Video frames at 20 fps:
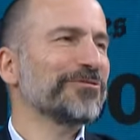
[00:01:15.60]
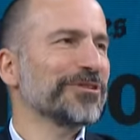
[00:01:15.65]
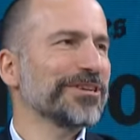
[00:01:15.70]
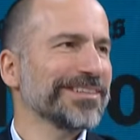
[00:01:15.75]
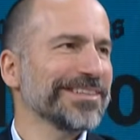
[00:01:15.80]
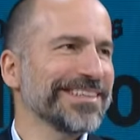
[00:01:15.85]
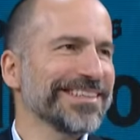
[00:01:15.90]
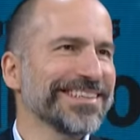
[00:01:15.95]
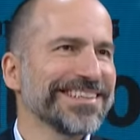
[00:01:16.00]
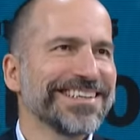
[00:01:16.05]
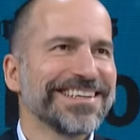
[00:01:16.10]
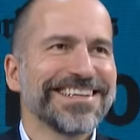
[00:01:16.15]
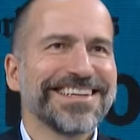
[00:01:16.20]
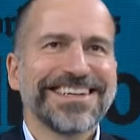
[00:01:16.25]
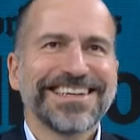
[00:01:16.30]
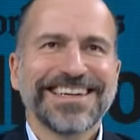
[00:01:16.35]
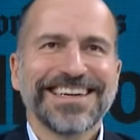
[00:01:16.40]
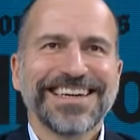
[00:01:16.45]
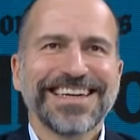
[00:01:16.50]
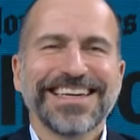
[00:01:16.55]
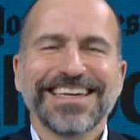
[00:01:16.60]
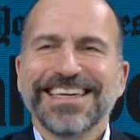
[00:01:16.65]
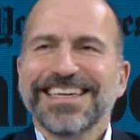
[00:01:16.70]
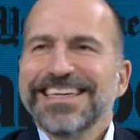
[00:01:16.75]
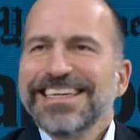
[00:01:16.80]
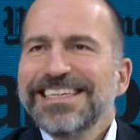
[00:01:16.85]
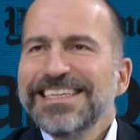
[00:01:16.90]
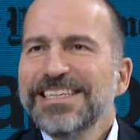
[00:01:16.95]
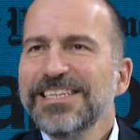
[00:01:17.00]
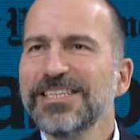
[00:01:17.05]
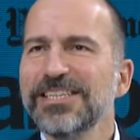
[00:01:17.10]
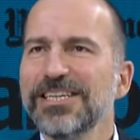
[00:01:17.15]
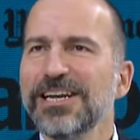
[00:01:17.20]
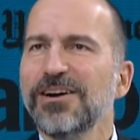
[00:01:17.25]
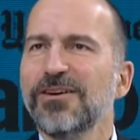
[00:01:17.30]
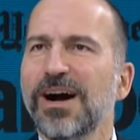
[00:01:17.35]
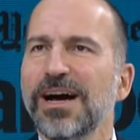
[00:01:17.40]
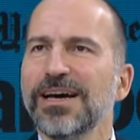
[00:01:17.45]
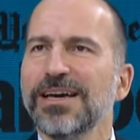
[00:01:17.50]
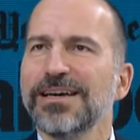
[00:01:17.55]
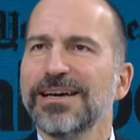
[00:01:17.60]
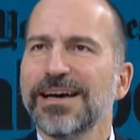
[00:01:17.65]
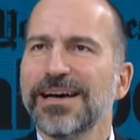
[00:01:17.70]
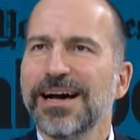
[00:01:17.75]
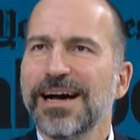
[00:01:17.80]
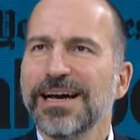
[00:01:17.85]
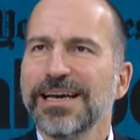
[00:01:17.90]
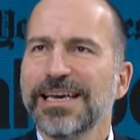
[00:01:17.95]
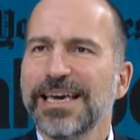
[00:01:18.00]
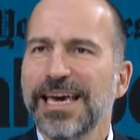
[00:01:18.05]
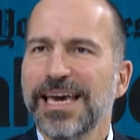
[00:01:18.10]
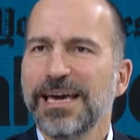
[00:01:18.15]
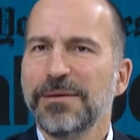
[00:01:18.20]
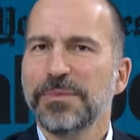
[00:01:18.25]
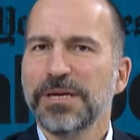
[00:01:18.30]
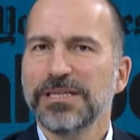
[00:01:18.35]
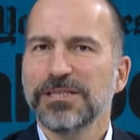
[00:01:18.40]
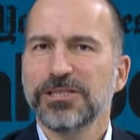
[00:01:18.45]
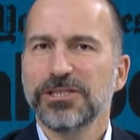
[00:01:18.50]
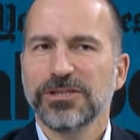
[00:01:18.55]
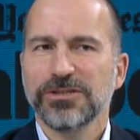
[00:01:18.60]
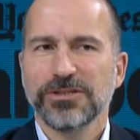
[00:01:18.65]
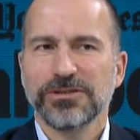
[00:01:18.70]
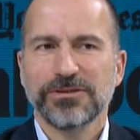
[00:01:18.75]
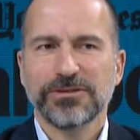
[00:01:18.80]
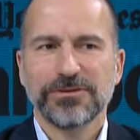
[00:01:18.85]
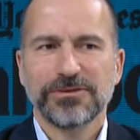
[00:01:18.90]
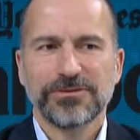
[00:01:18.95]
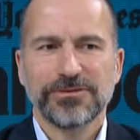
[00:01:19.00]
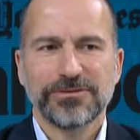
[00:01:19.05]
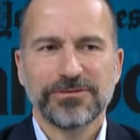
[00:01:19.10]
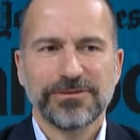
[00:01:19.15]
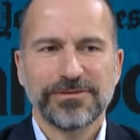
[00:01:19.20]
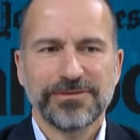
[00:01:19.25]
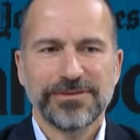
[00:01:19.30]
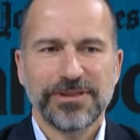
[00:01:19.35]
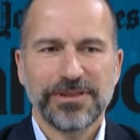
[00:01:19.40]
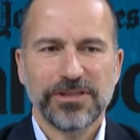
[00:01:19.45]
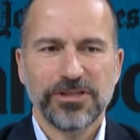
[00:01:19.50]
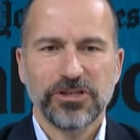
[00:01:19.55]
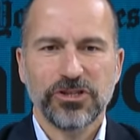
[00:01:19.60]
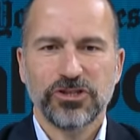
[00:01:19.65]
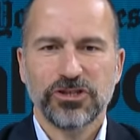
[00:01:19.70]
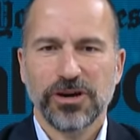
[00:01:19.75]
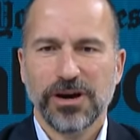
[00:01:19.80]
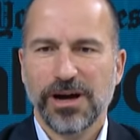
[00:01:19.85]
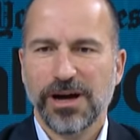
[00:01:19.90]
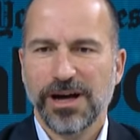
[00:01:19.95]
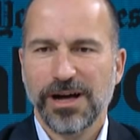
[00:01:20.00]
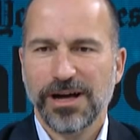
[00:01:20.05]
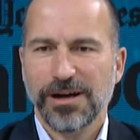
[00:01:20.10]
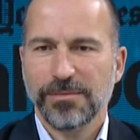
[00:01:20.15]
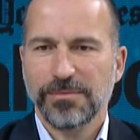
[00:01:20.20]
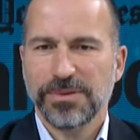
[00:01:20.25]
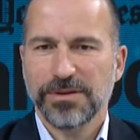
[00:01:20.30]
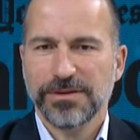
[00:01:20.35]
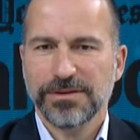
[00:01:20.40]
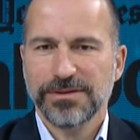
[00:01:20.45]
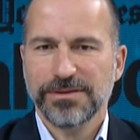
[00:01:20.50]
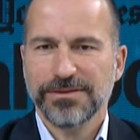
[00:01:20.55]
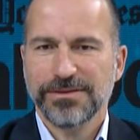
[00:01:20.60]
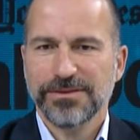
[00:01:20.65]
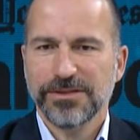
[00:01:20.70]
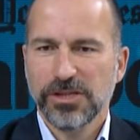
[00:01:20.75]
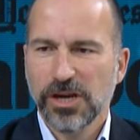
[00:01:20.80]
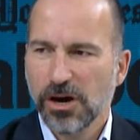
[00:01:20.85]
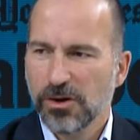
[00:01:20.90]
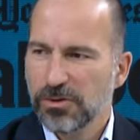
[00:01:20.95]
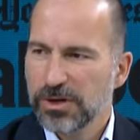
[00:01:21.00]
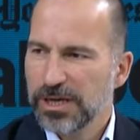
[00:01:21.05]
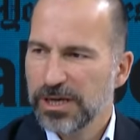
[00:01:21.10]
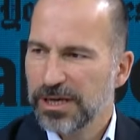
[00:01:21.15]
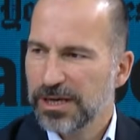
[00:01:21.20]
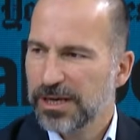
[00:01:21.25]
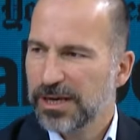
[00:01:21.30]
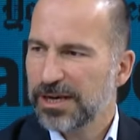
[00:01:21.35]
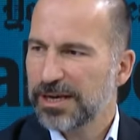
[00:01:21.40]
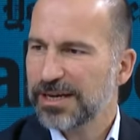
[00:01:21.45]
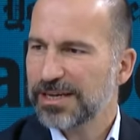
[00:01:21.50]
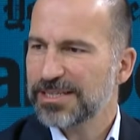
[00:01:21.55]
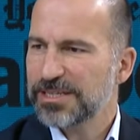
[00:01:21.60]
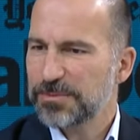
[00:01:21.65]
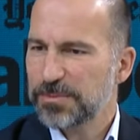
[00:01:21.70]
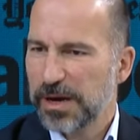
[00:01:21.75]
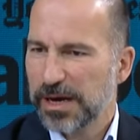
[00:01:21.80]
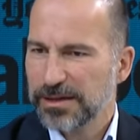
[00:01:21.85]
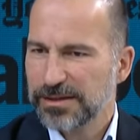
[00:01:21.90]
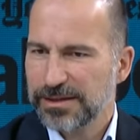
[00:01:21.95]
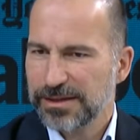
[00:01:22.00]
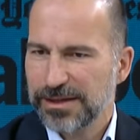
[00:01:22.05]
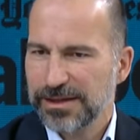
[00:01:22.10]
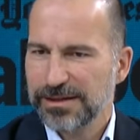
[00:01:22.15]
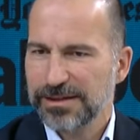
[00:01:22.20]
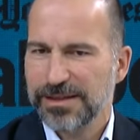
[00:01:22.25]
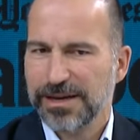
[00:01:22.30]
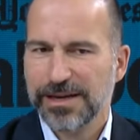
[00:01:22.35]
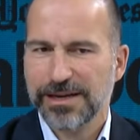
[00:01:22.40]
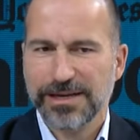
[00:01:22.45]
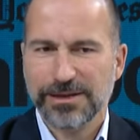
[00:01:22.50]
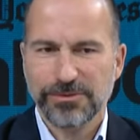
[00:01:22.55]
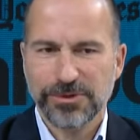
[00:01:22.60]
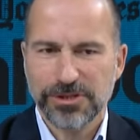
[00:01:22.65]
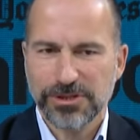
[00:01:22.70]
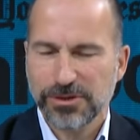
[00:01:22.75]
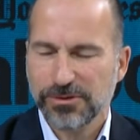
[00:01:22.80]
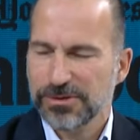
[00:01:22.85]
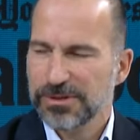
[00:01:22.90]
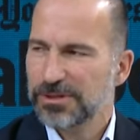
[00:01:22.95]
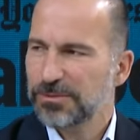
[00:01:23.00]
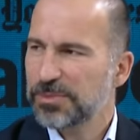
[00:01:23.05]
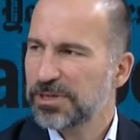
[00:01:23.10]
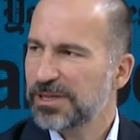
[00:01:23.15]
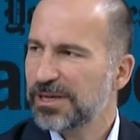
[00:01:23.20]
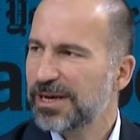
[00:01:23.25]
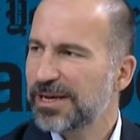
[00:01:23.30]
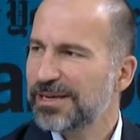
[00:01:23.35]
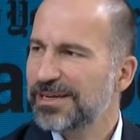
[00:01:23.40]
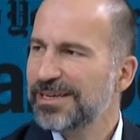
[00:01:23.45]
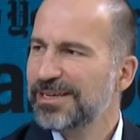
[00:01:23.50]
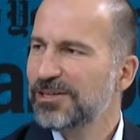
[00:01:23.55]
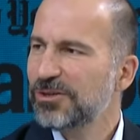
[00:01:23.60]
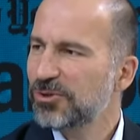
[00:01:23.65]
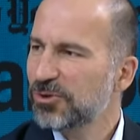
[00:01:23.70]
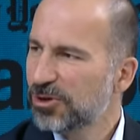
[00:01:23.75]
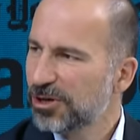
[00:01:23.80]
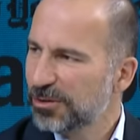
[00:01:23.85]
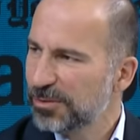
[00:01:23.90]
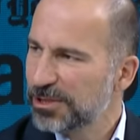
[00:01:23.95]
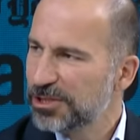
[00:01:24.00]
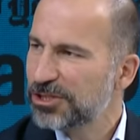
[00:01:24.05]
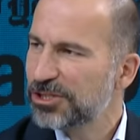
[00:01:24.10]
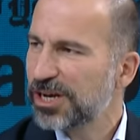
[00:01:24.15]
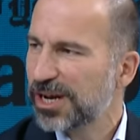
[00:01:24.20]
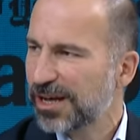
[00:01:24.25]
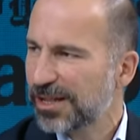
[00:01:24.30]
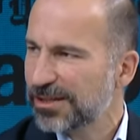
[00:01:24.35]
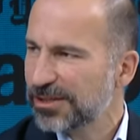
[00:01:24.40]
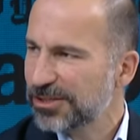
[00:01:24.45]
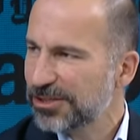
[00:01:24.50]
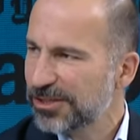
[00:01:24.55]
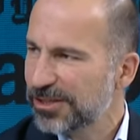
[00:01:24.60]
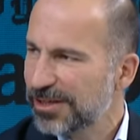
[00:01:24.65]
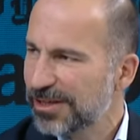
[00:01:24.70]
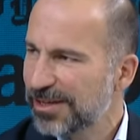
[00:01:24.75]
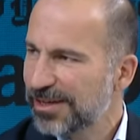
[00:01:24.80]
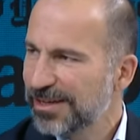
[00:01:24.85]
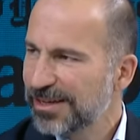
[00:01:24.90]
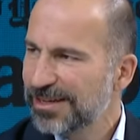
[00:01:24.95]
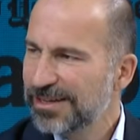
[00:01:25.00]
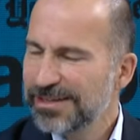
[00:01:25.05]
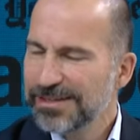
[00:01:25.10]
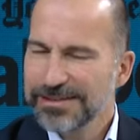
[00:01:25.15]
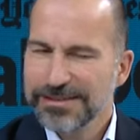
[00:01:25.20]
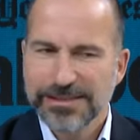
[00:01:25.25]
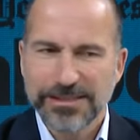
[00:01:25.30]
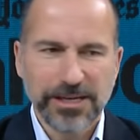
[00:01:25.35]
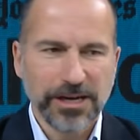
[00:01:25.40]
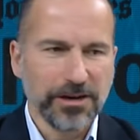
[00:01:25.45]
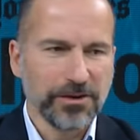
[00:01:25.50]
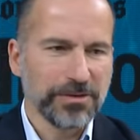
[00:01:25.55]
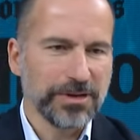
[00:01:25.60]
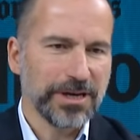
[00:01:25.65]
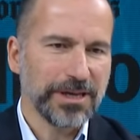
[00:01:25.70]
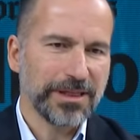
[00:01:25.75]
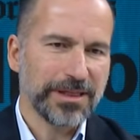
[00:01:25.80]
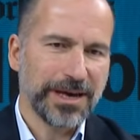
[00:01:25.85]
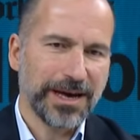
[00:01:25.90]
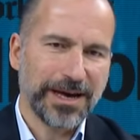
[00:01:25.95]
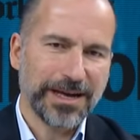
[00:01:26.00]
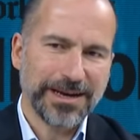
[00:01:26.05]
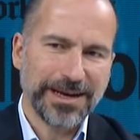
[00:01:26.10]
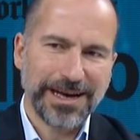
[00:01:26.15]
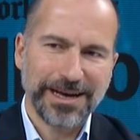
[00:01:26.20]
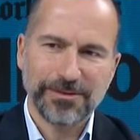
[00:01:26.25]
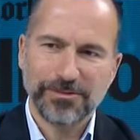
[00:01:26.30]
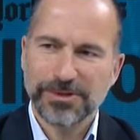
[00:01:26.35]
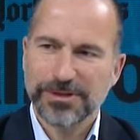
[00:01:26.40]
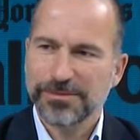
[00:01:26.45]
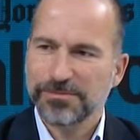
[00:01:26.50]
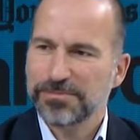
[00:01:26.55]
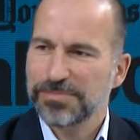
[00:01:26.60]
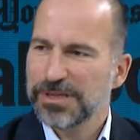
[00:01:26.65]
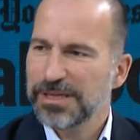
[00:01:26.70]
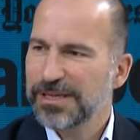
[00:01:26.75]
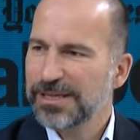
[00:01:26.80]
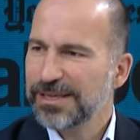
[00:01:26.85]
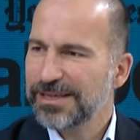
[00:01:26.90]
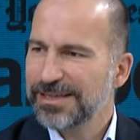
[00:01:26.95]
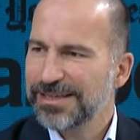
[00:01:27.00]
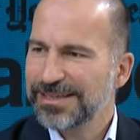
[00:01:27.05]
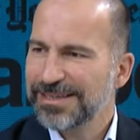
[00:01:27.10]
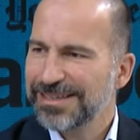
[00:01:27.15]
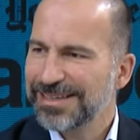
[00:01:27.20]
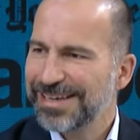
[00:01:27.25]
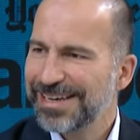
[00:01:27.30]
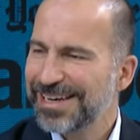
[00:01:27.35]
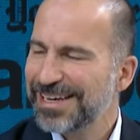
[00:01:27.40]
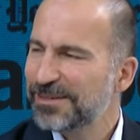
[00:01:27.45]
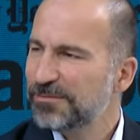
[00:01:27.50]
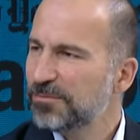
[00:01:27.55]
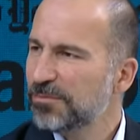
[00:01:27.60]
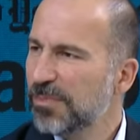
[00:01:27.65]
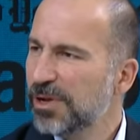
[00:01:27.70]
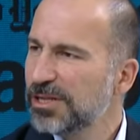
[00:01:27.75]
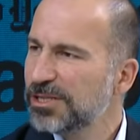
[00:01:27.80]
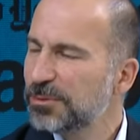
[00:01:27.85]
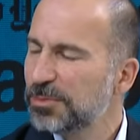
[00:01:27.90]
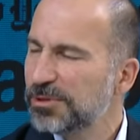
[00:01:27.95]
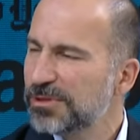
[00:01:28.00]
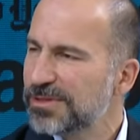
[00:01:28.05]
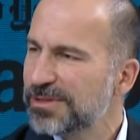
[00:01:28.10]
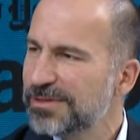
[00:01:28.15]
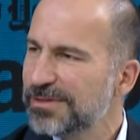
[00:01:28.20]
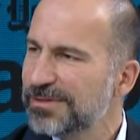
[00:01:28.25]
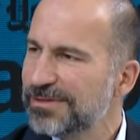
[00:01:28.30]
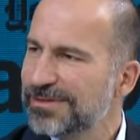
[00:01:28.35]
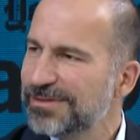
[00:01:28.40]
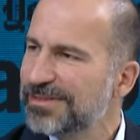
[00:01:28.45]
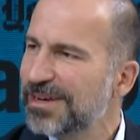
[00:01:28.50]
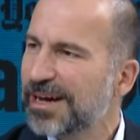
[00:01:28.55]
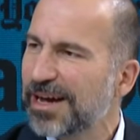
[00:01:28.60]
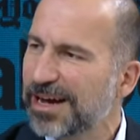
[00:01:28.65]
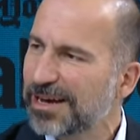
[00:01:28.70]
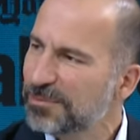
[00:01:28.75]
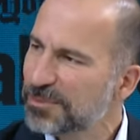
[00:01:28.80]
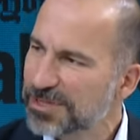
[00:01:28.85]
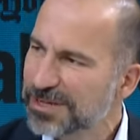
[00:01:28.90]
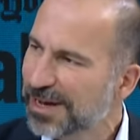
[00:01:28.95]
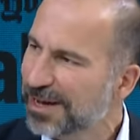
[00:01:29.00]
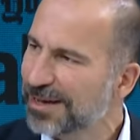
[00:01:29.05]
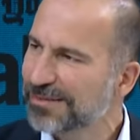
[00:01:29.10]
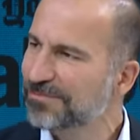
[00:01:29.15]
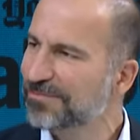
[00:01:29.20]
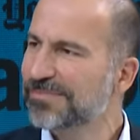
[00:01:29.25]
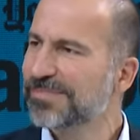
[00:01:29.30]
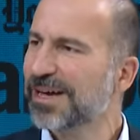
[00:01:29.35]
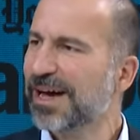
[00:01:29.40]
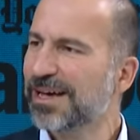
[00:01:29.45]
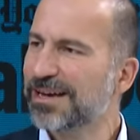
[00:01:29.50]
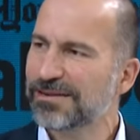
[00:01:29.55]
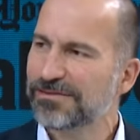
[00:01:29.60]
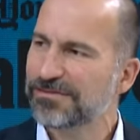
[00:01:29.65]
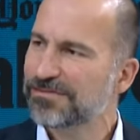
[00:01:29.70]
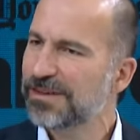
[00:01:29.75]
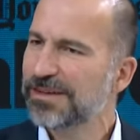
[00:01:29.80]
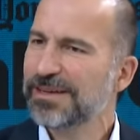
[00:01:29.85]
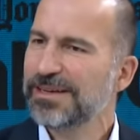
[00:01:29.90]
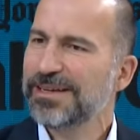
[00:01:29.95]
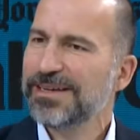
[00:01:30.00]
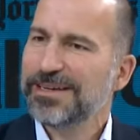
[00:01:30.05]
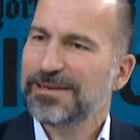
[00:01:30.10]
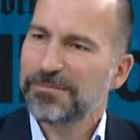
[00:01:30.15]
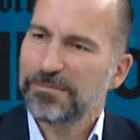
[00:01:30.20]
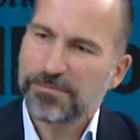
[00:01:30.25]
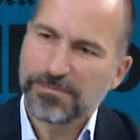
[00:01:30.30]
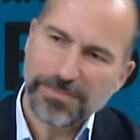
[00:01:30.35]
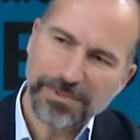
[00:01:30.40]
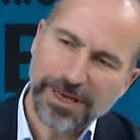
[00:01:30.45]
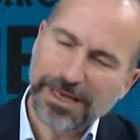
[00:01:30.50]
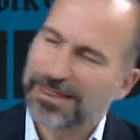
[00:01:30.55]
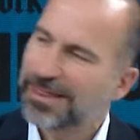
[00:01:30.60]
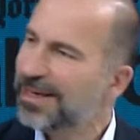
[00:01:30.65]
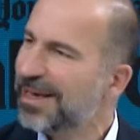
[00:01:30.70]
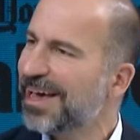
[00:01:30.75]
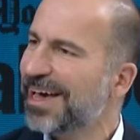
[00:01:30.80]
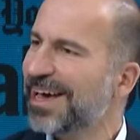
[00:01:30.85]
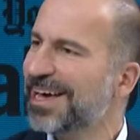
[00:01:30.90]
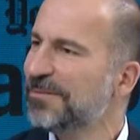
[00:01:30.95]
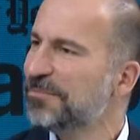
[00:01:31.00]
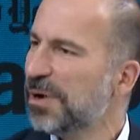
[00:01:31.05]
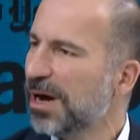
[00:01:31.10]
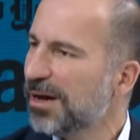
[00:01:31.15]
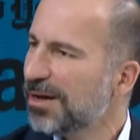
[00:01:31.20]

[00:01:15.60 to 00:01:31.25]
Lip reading: really. I came into the job knowing and expecting that it was going to be an enormous challenge, knowing that I would be hit multiple times kind of in the head